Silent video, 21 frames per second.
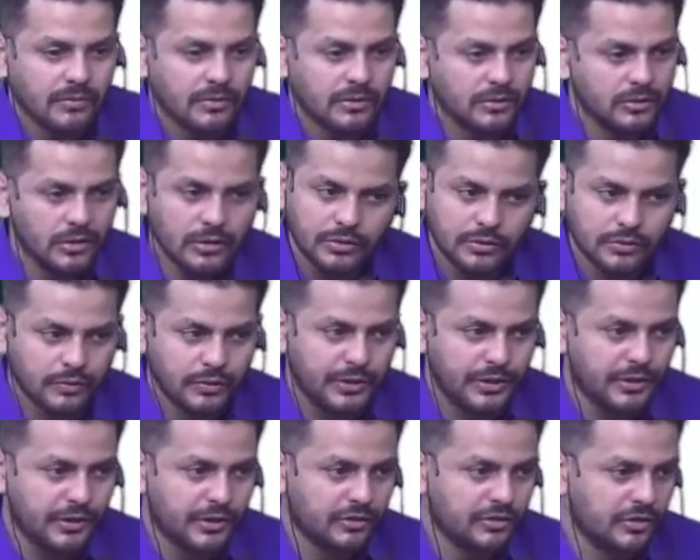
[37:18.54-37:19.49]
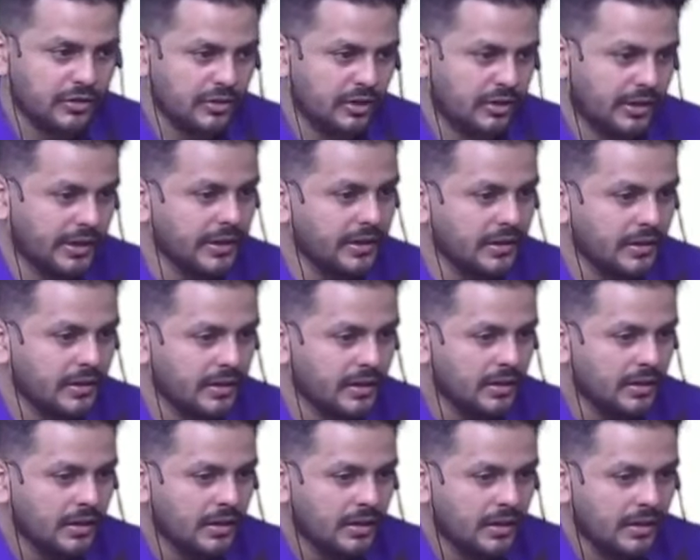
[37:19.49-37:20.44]
Yes, very interesting law, right?
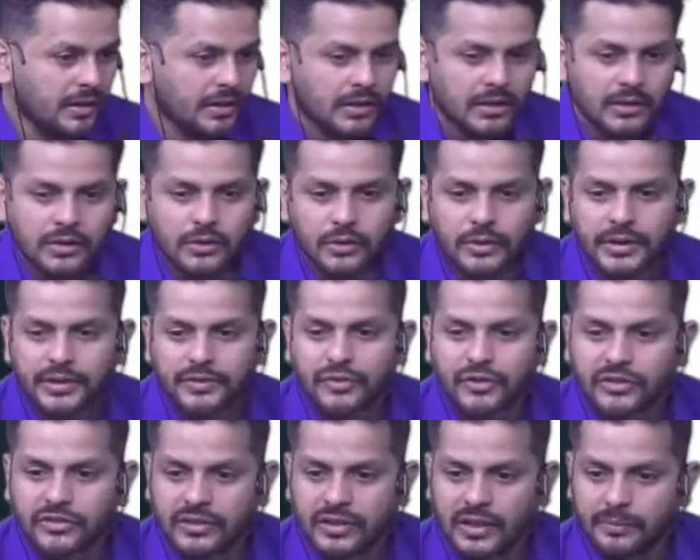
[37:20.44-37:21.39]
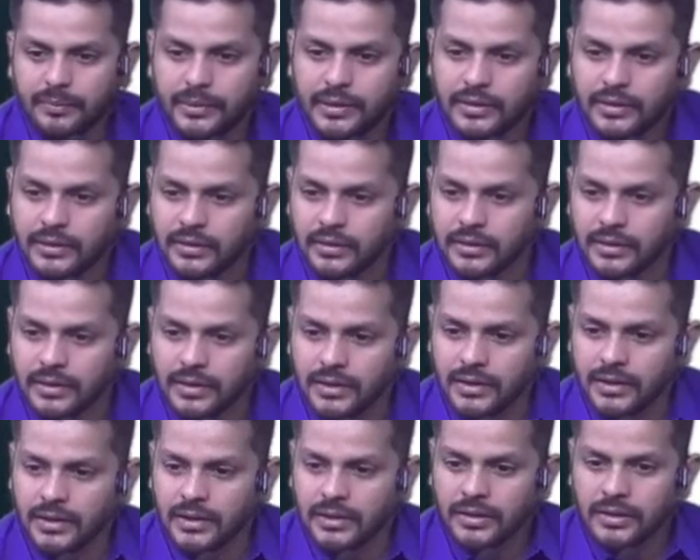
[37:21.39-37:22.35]
You eat first apple,
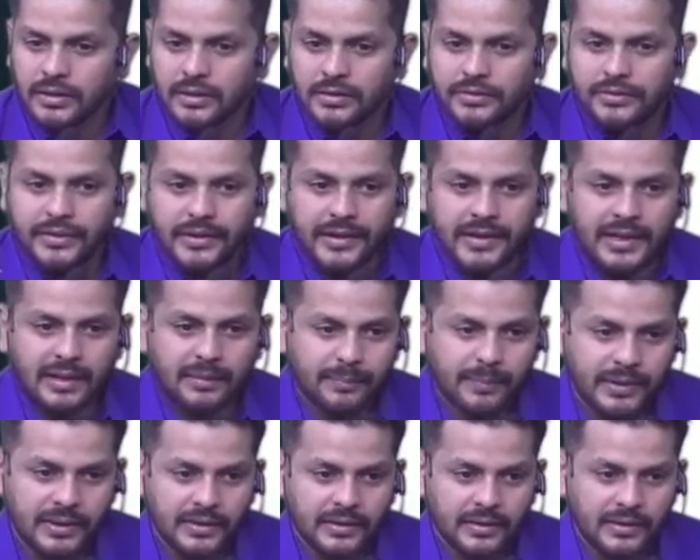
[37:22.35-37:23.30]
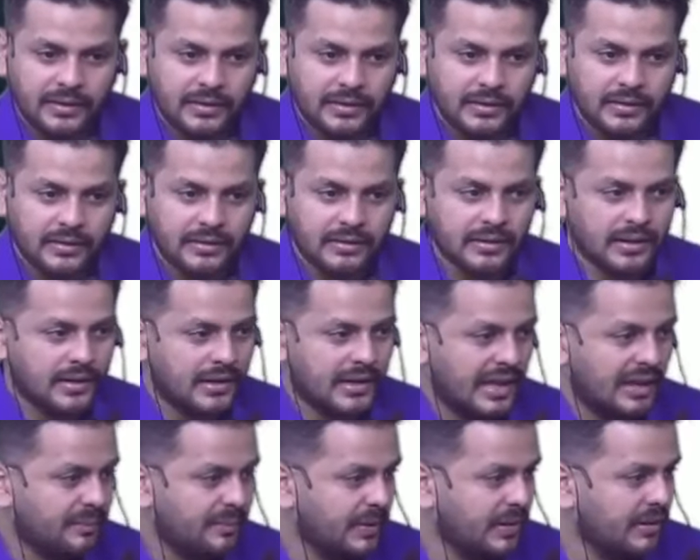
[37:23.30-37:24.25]
a second apple, third
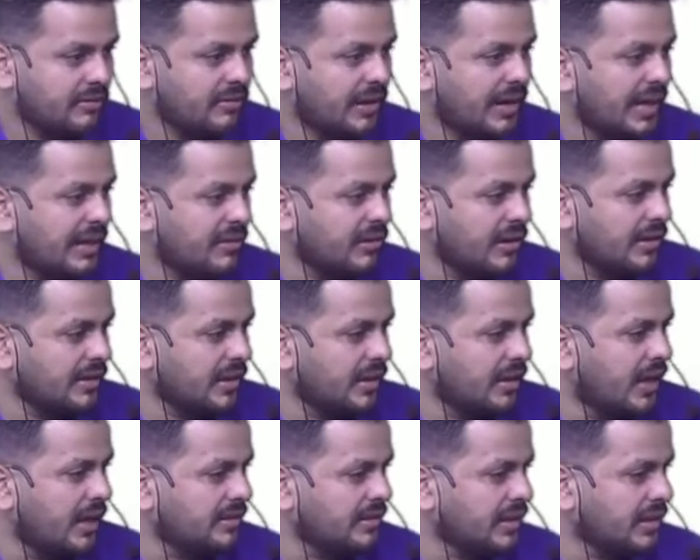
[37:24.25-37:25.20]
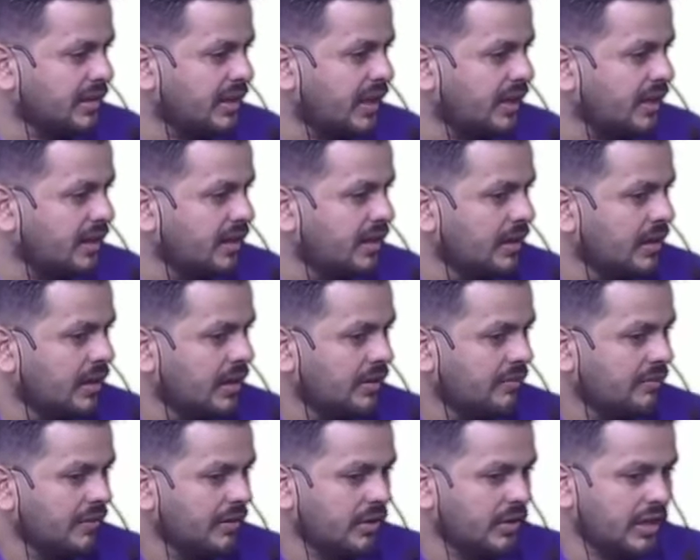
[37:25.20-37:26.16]
apple. What is the logic in that?
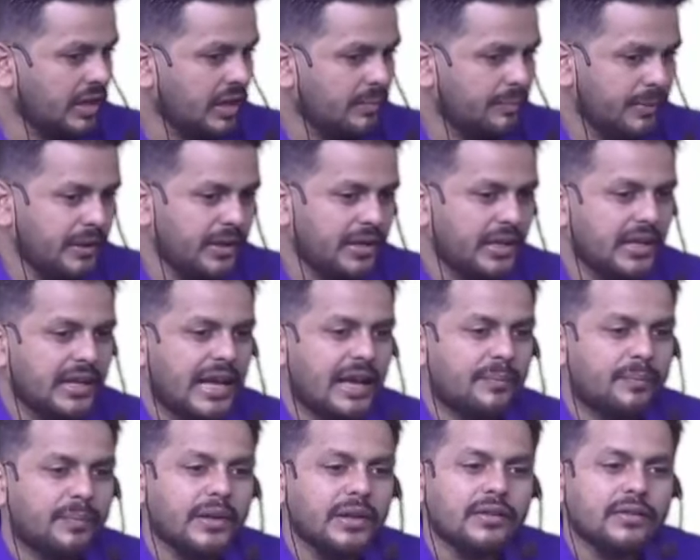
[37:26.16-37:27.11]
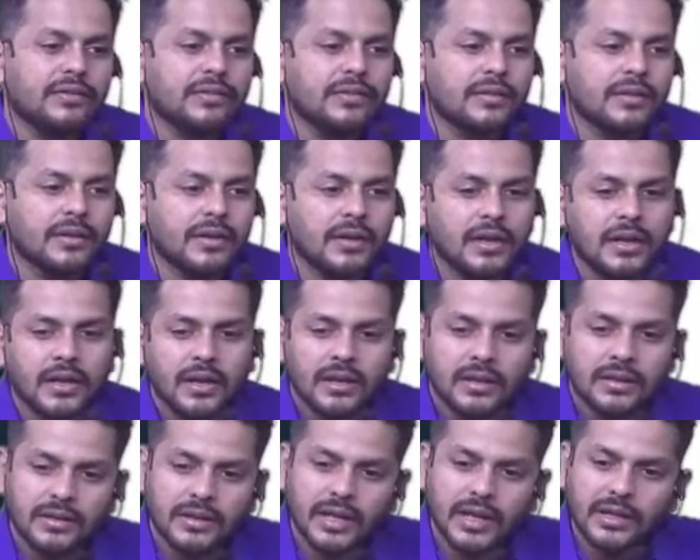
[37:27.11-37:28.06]
When you keep eating apples,
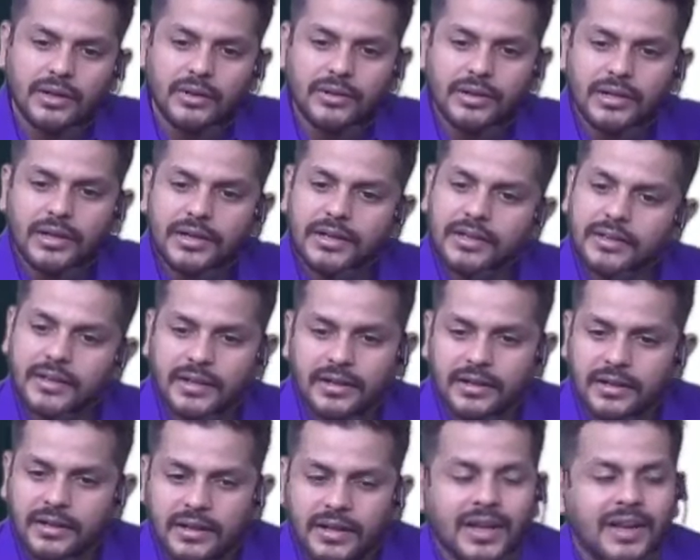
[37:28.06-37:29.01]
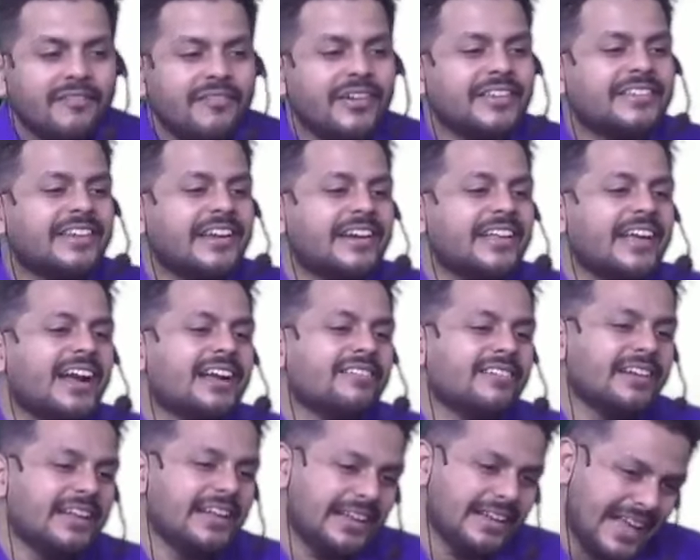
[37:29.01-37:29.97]
the utility that is... Which idiot
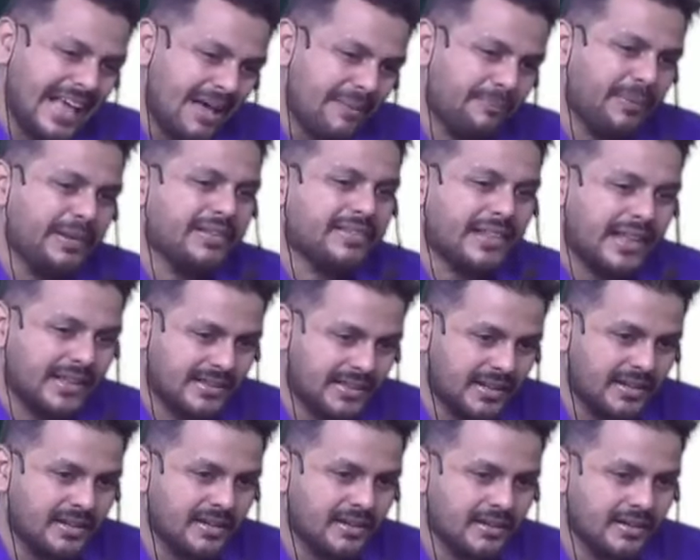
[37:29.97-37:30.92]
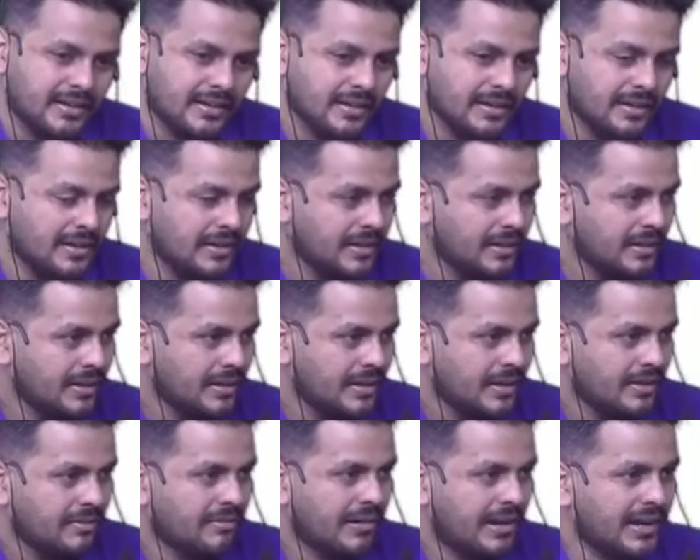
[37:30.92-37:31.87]
will eat apples like that?
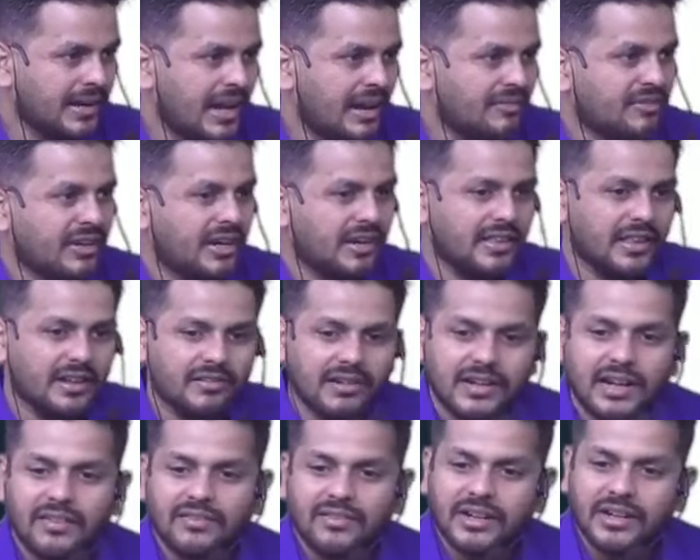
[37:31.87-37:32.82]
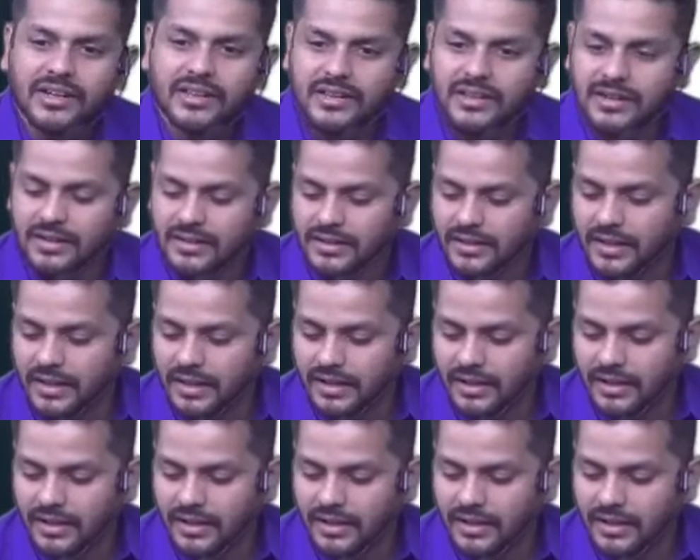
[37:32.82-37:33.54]
one after another. Huh?